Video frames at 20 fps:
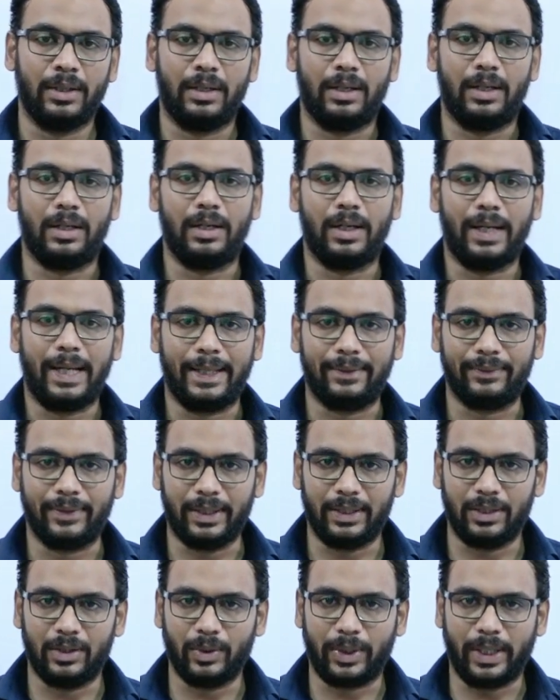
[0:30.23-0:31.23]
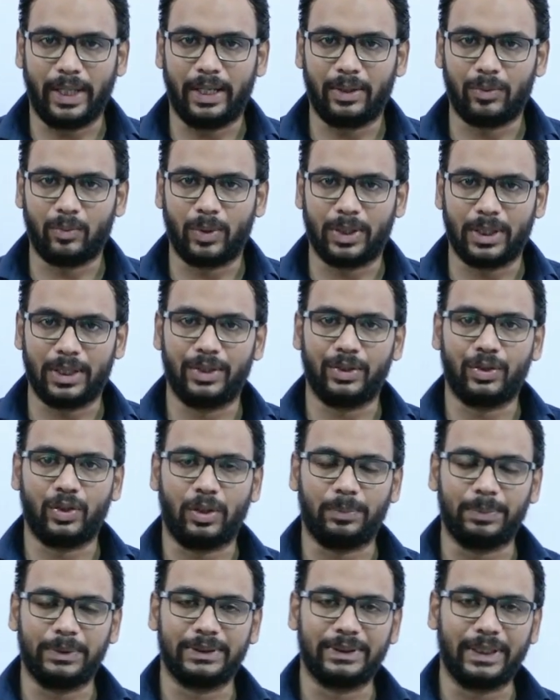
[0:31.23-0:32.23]
and then look at what are the
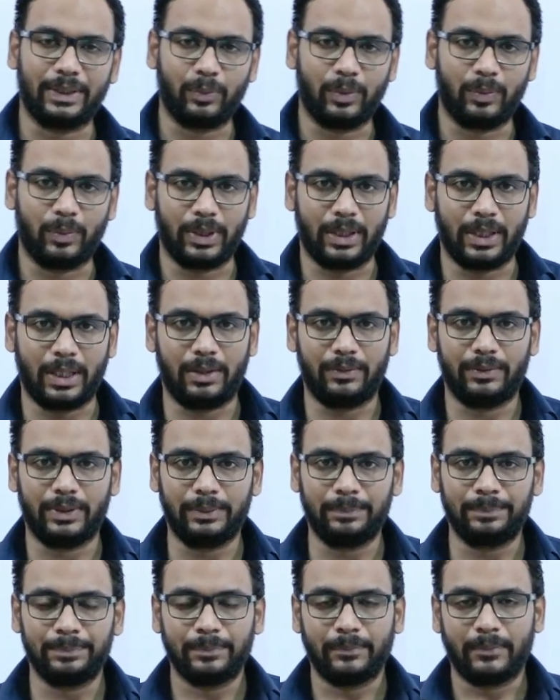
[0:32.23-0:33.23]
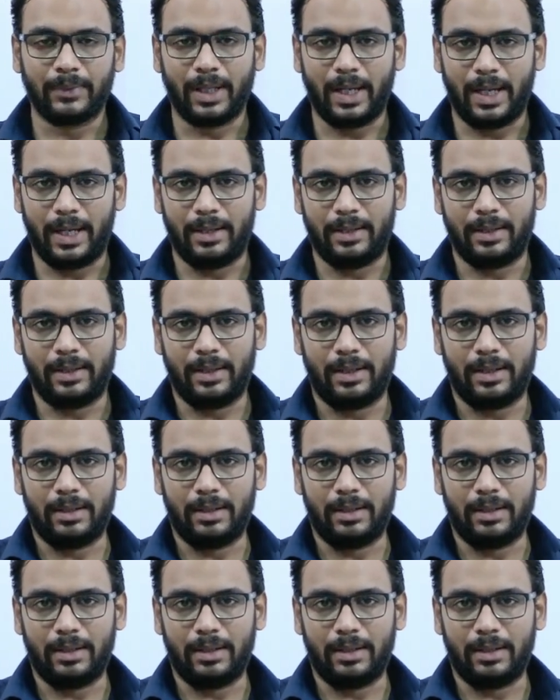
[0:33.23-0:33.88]
topics that we will cover, and